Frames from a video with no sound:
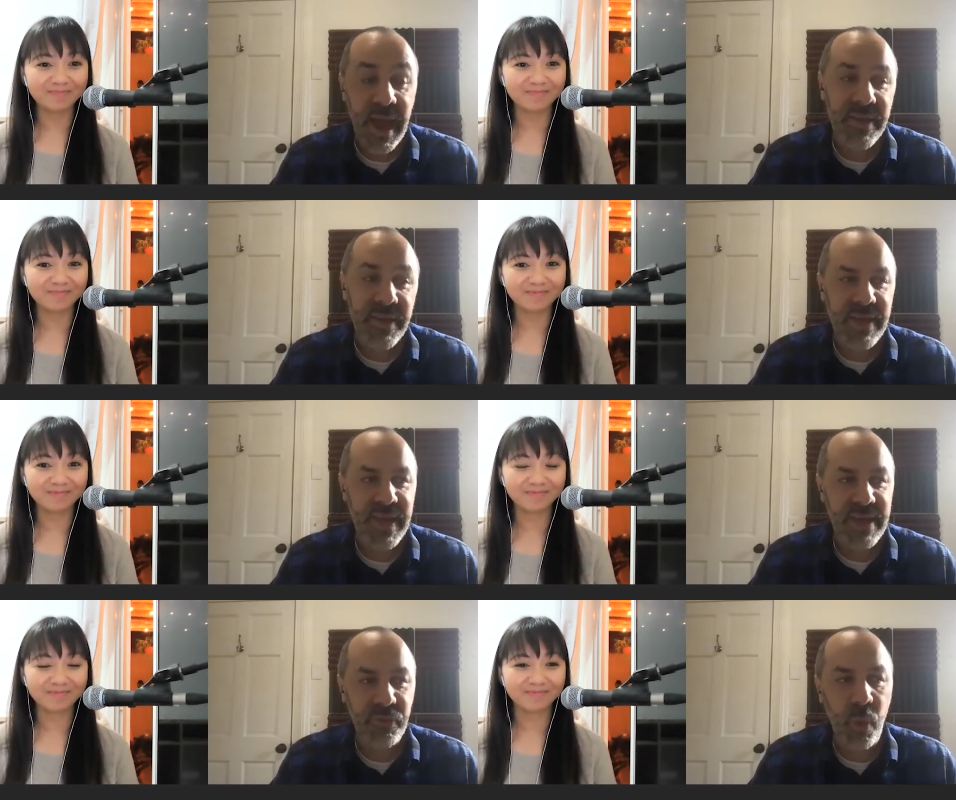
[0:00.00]
Speaker 1: Yeah,
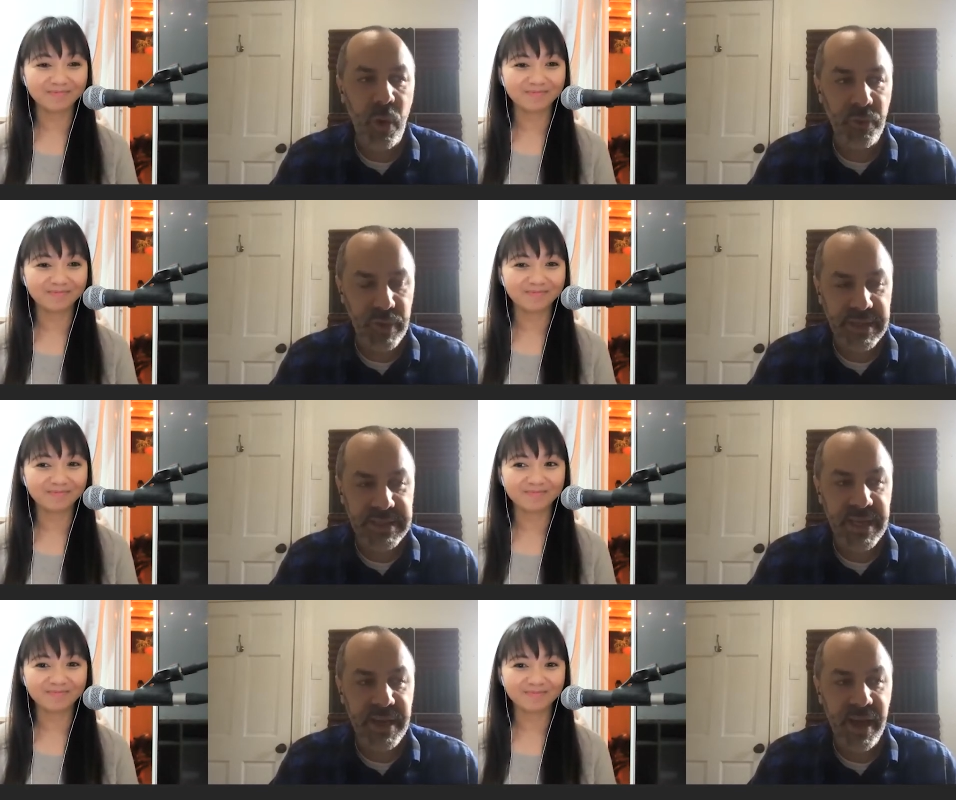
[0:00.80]
that, that's one
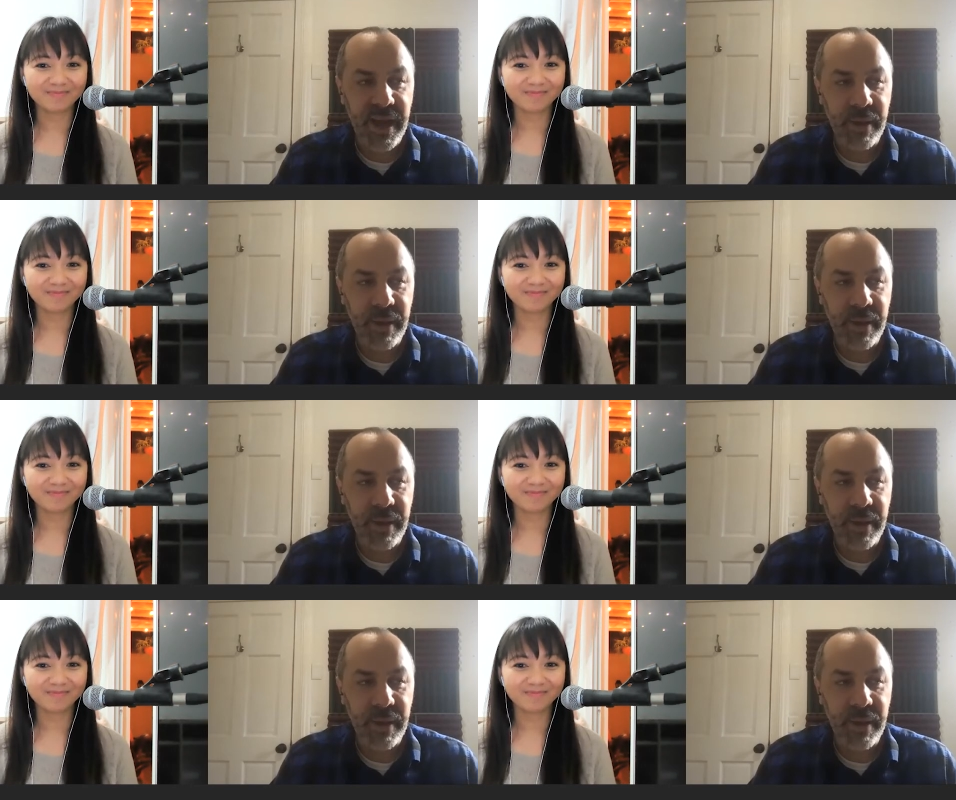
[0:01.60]
reason.